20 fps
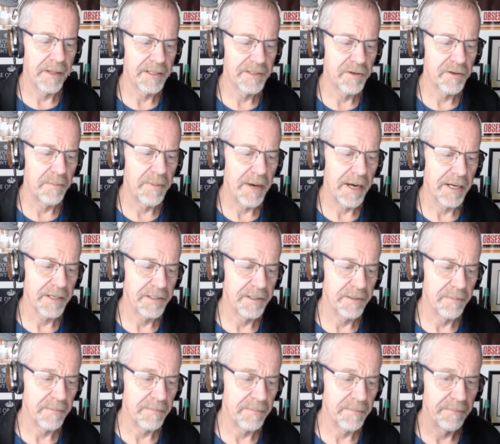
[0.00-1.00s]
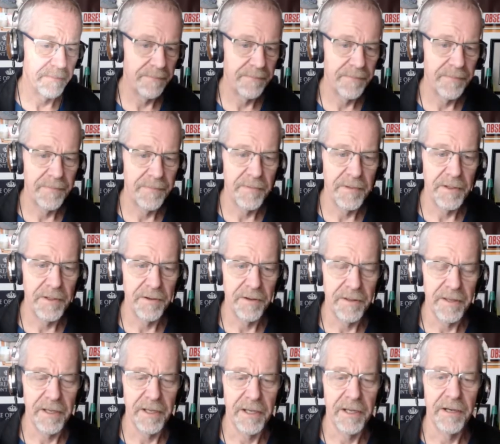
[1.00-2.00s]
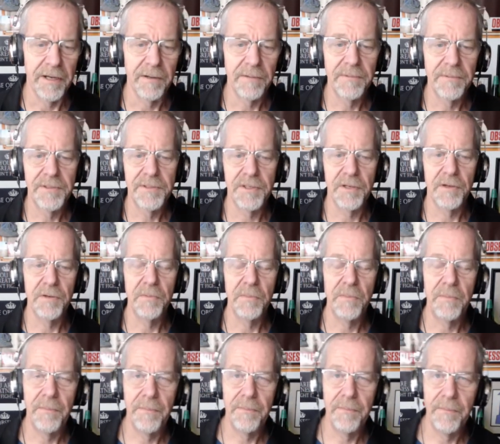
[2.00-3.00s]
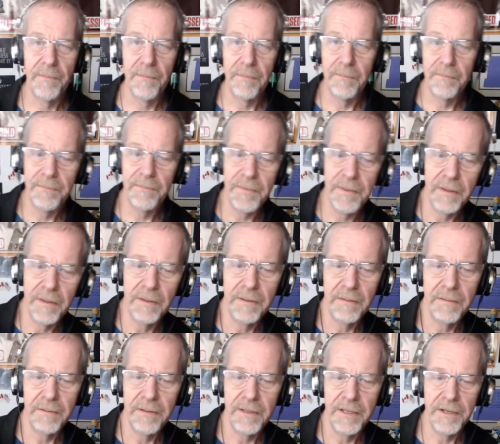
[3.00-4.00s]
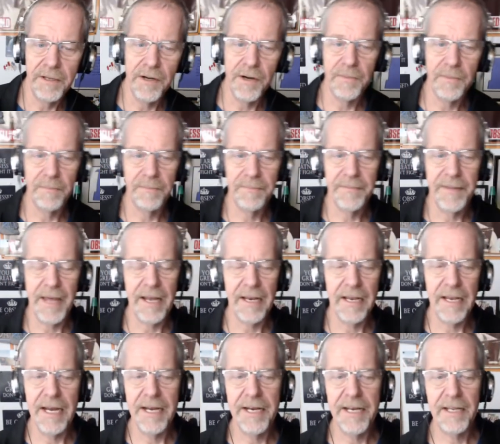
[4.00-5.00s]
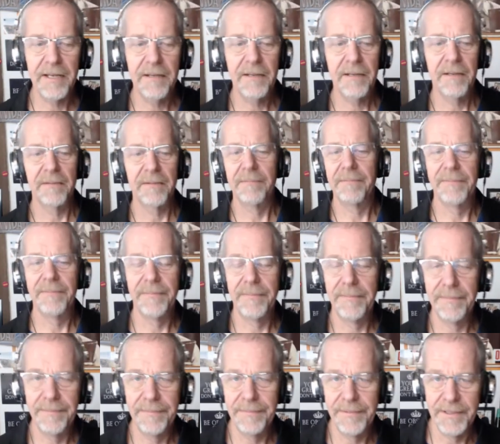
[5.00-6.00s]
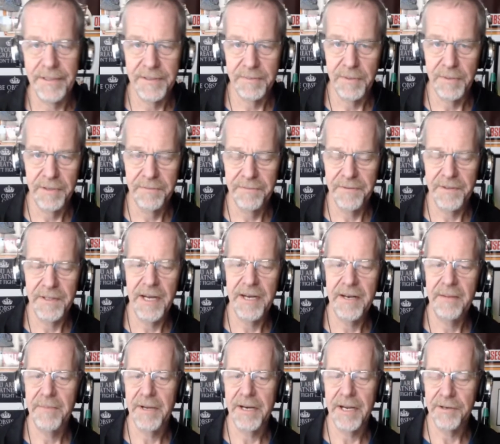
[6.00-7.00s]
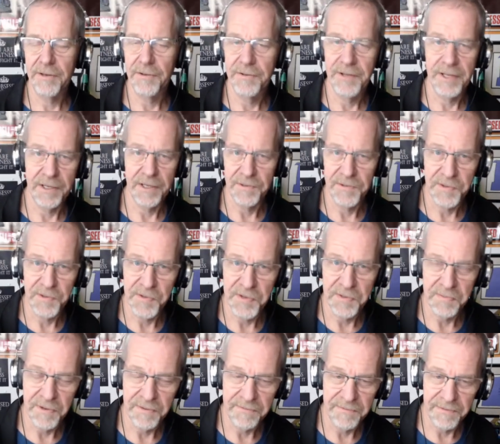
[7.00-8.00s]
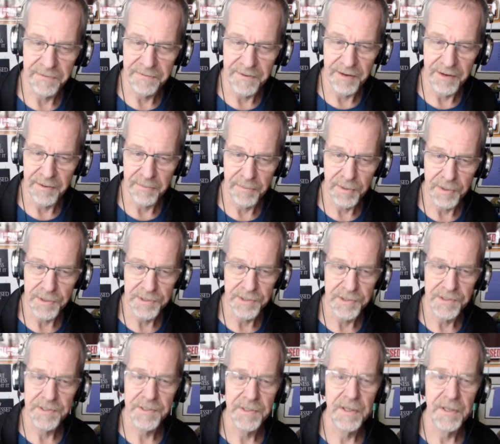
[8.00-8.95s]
go back to your thing here. So, that lighting is beautiful lighting, but I don't think it's suitable for fairy portraits.